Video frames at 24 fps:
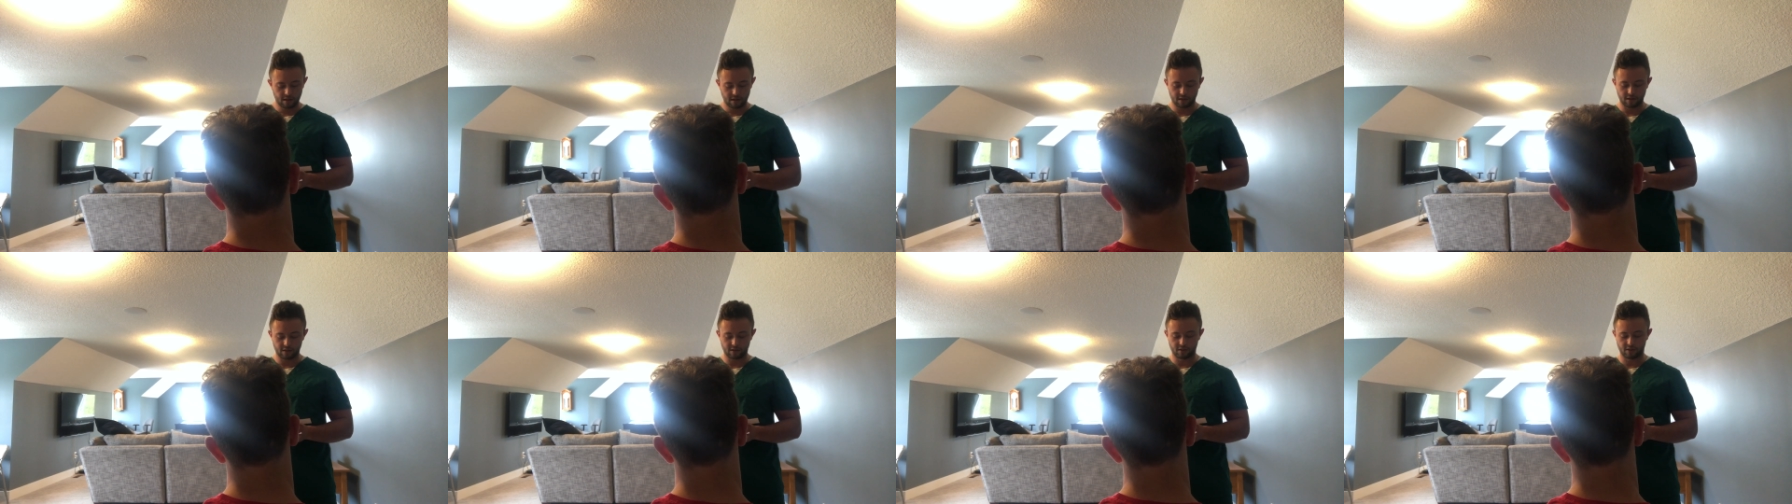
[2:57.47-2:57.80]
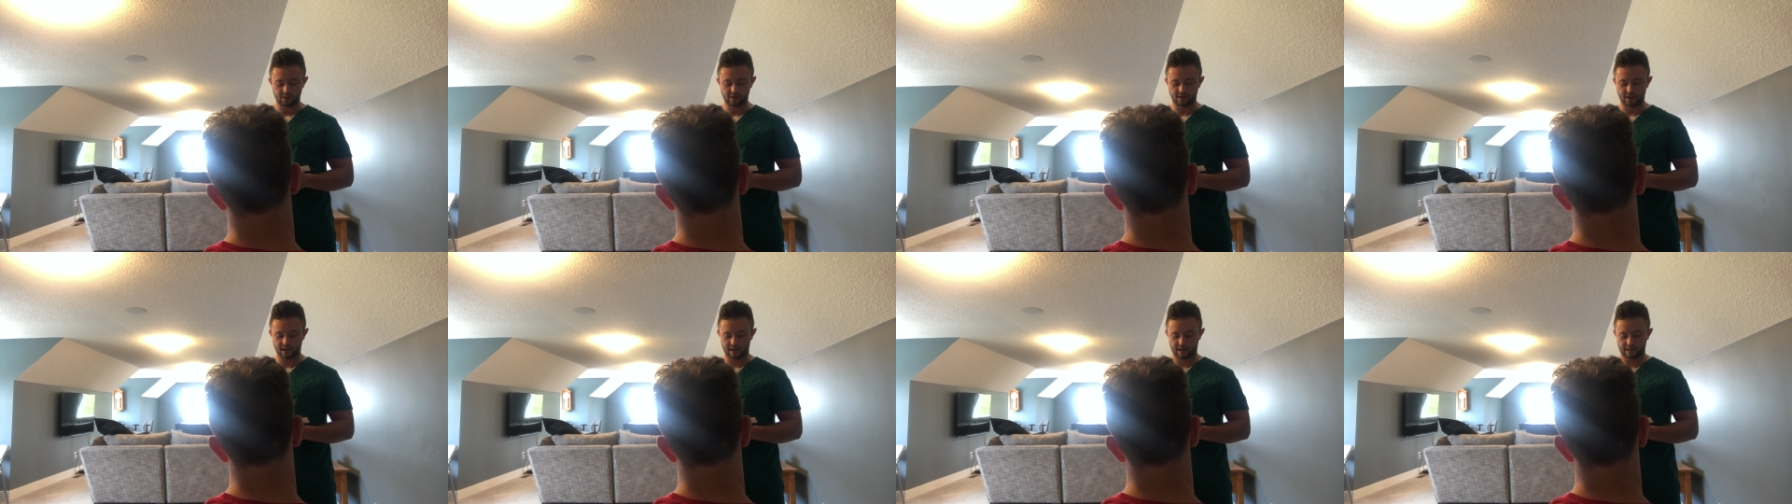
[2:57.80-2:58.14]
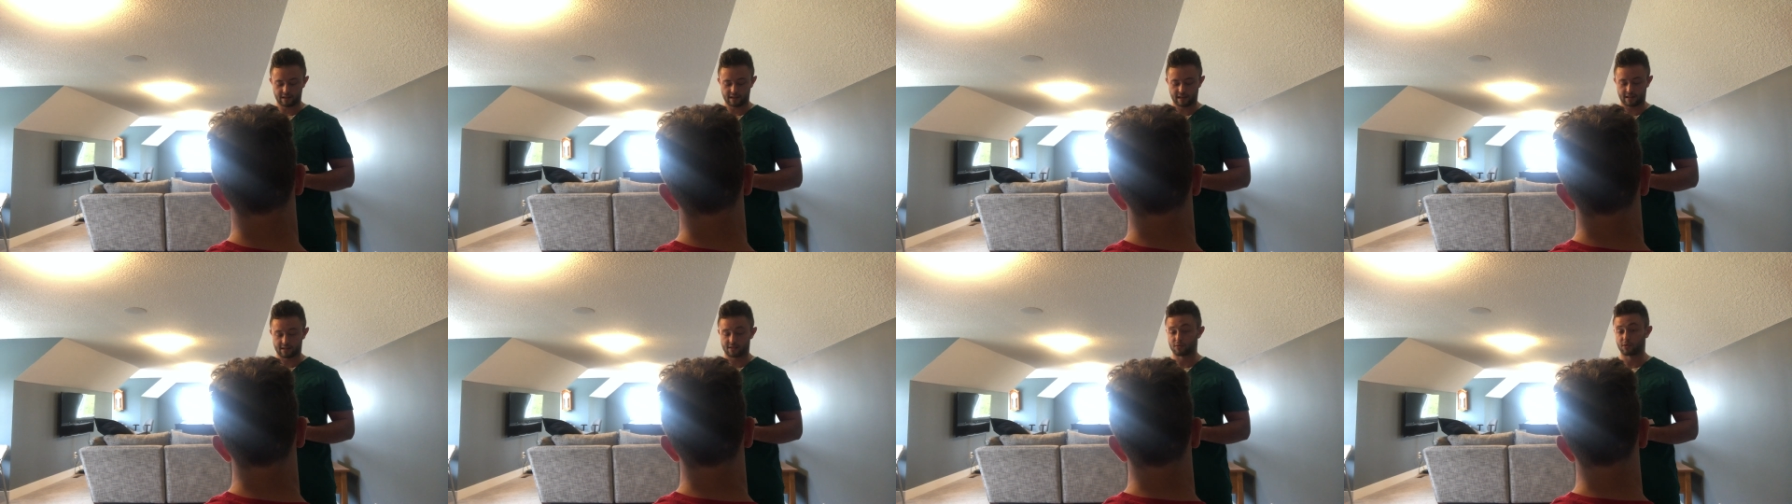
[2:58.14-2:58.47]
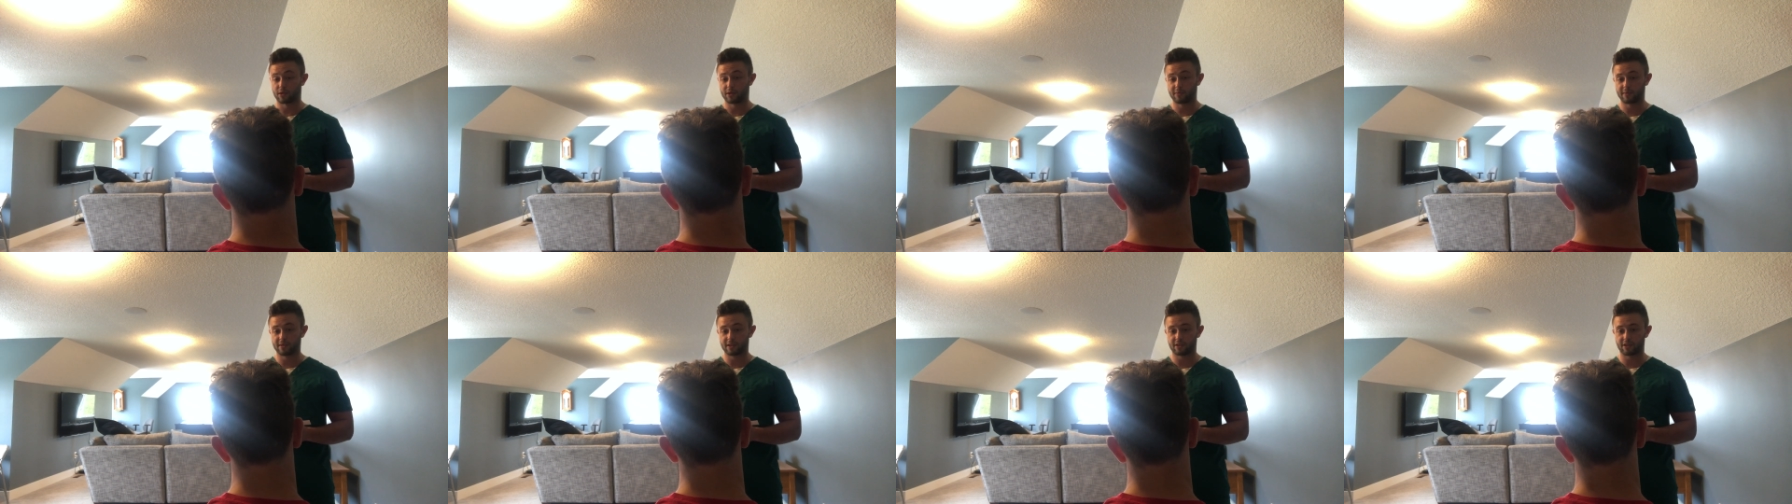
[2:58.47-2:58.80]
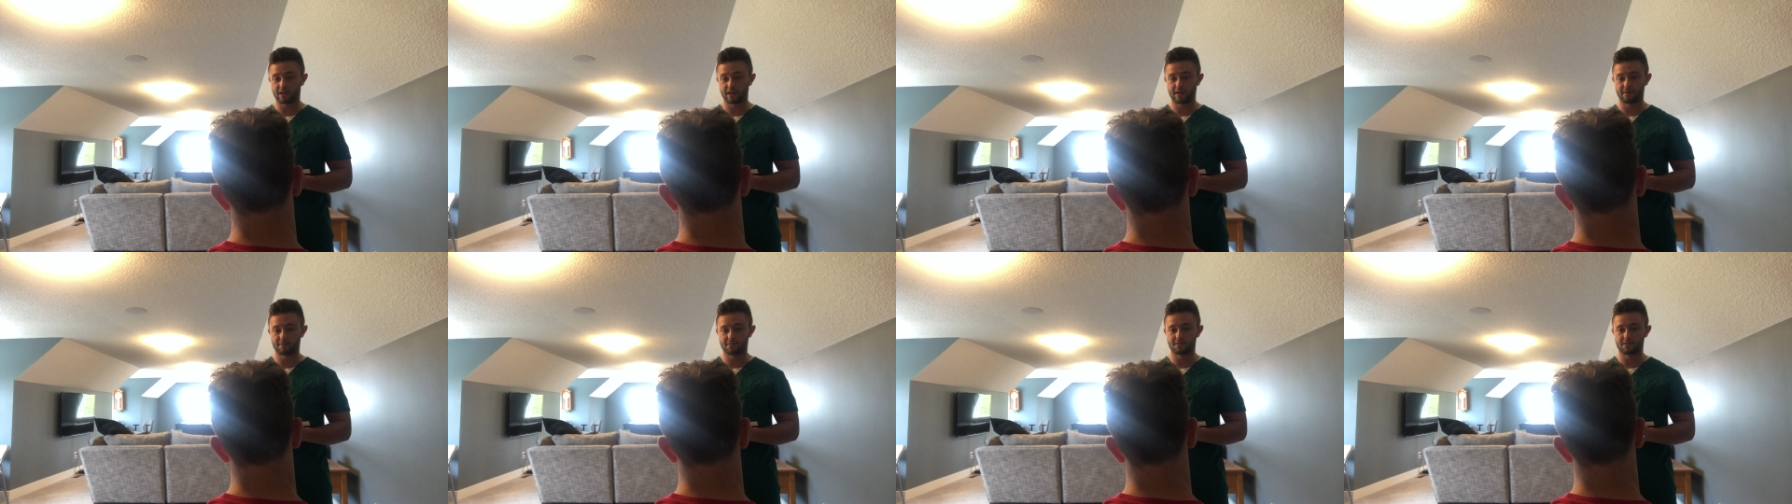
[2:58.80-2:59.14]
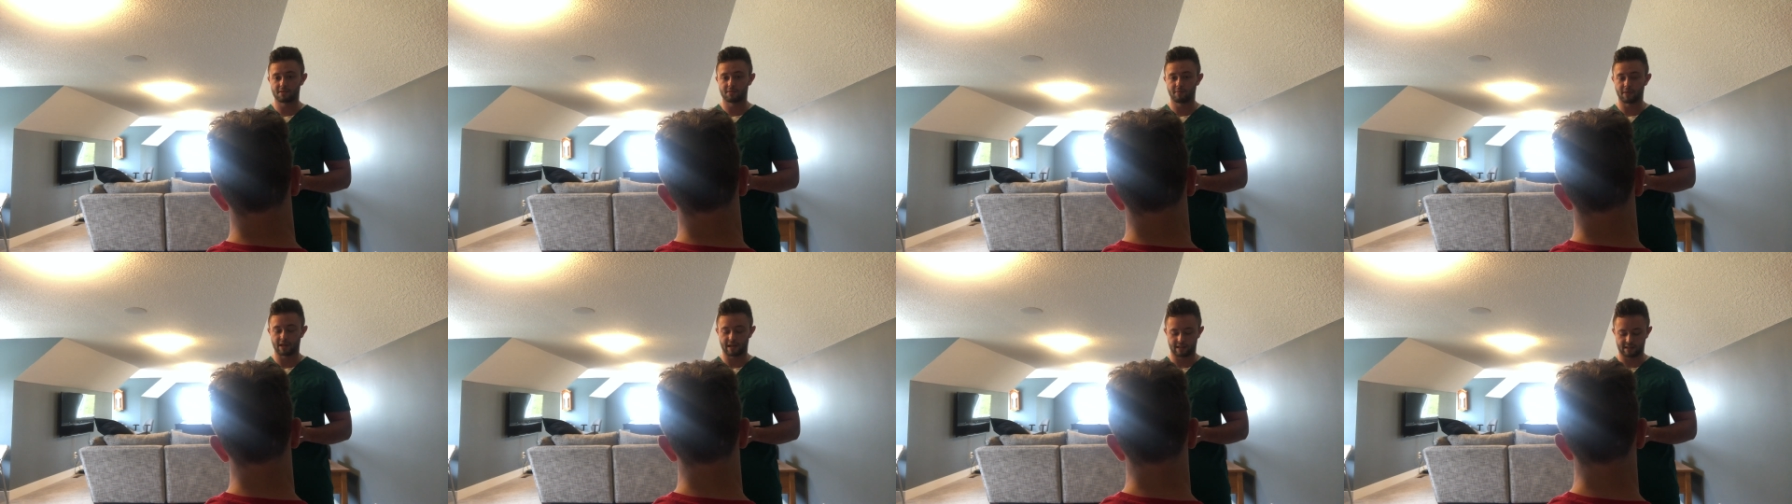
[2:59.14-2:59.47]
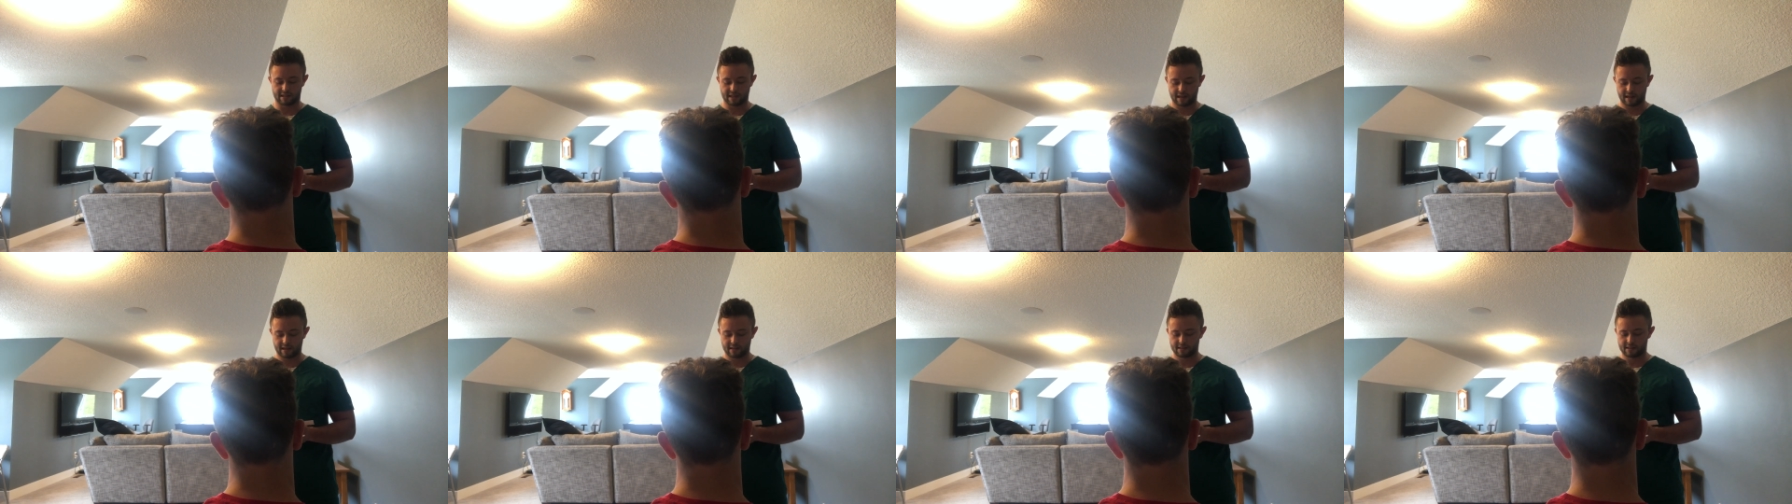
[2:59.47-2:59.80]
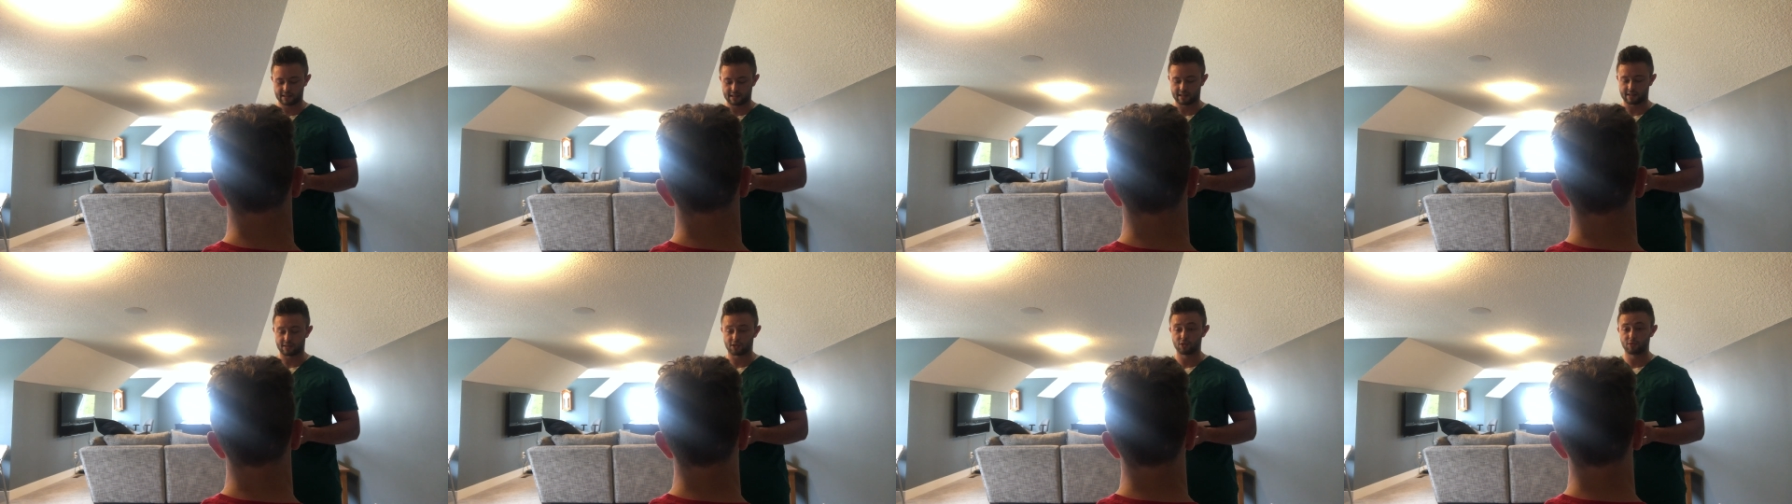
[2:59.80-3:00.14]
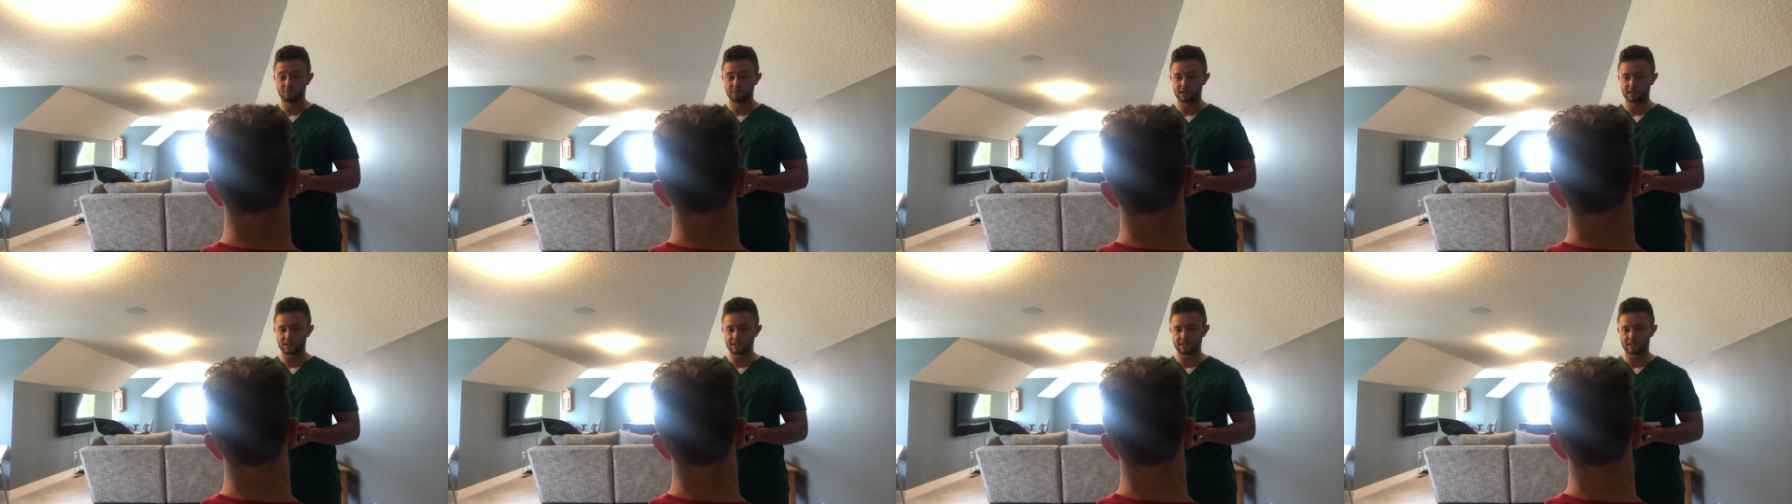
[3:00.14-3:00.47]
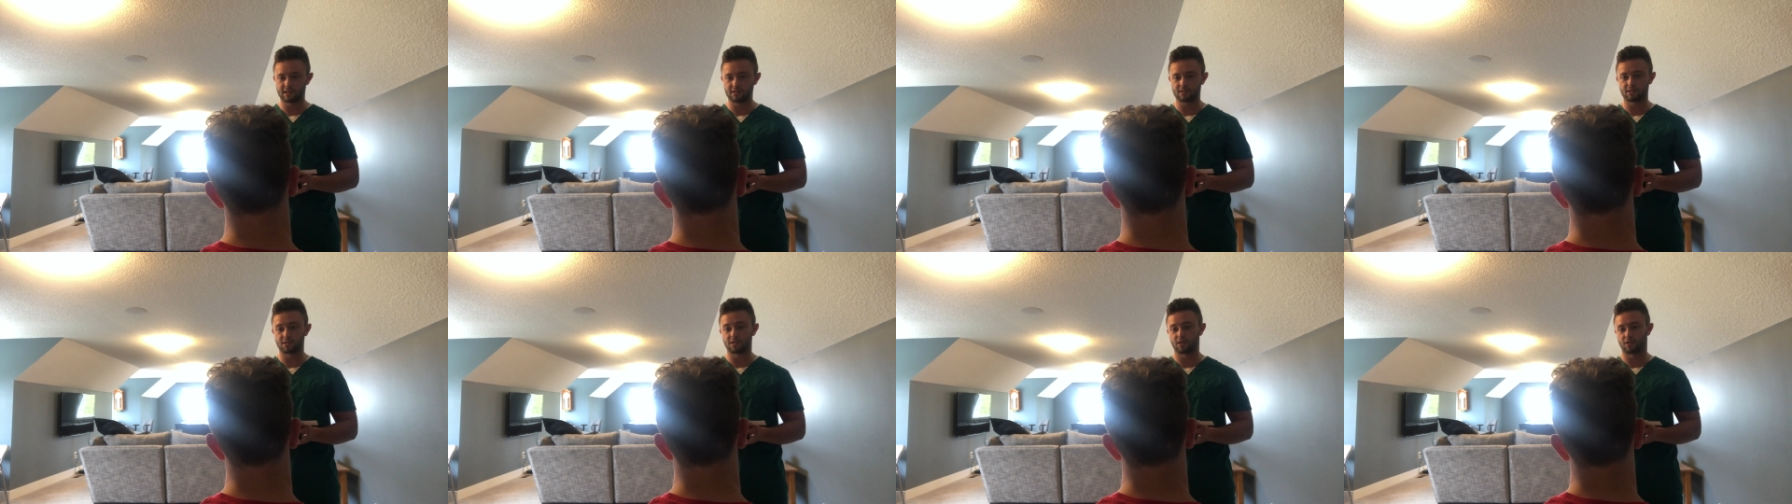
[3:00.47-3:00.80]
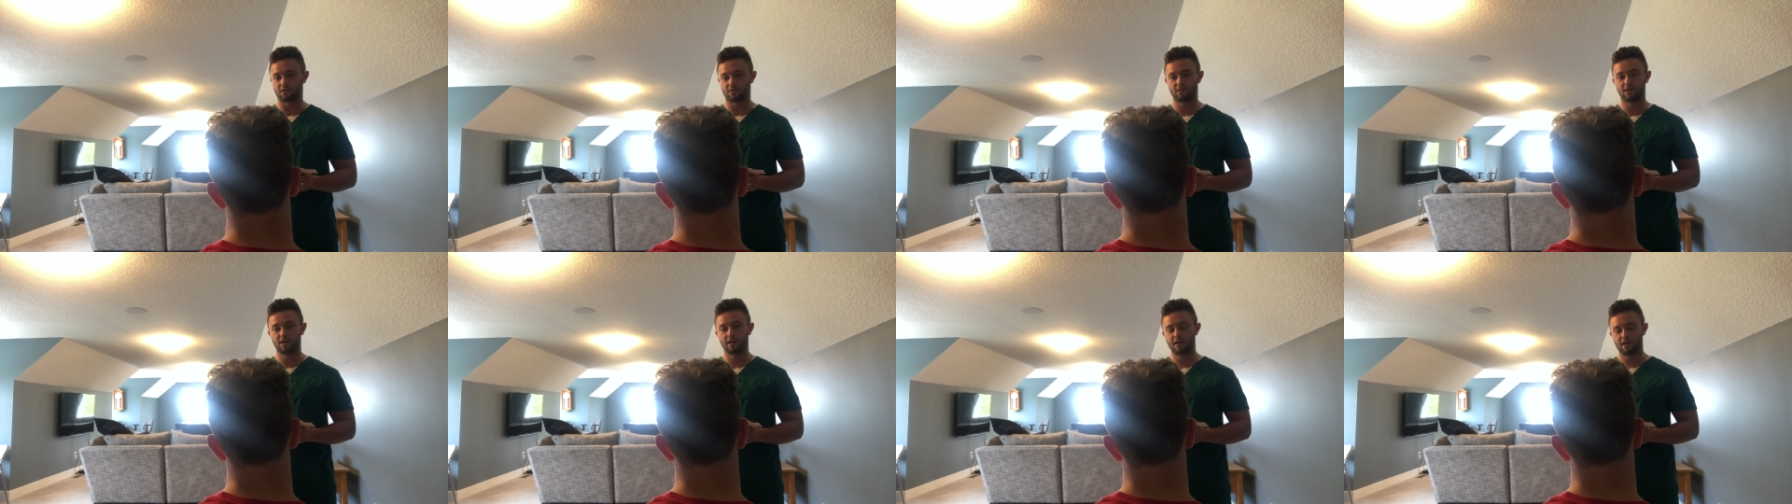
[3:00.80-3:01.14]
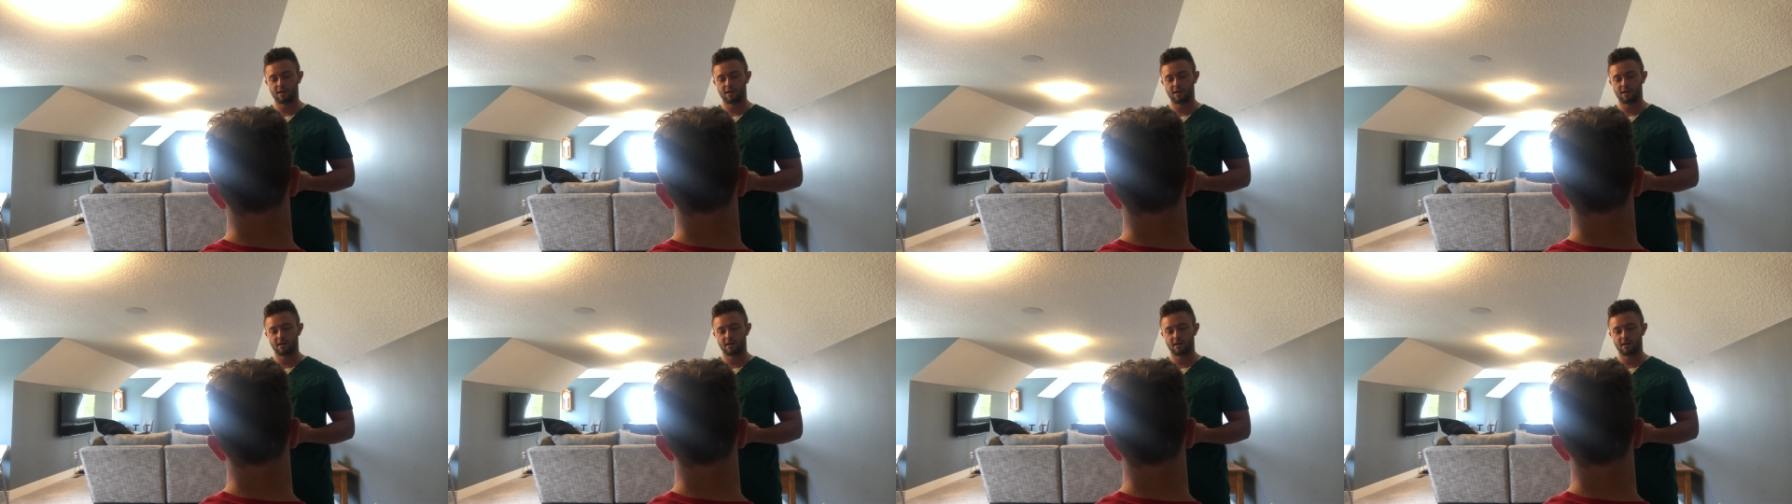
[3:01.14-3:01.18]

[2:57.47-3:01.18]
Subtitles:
you divide that 20 milligrams by 10 to get 2 milliliters. So